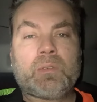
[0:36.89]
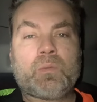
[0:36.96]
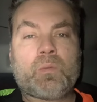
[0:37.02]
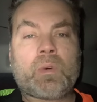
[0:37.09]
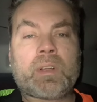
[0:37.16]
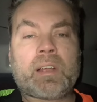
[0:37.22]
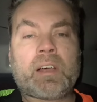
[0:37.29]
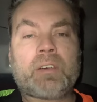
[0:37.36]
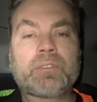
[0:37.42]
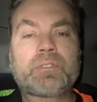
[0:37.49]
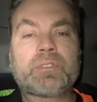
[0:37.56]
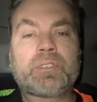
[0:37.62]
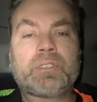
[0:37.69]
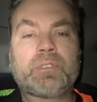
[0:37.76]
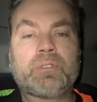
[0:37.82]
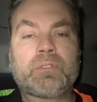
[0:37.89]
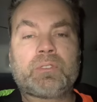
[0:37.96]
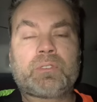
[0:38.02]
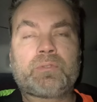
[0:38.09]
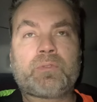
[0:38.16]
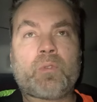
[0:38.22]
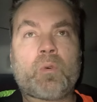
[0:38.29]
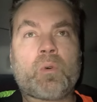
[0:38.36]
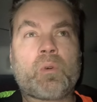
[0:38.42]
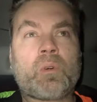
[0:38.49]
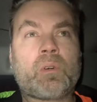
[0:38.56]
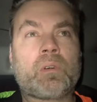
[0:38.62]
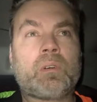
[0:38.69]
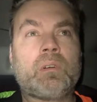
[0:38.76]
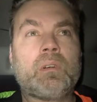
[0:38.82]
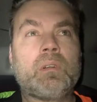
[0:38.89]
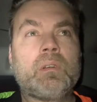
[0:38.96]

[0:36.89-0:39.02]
what I also use for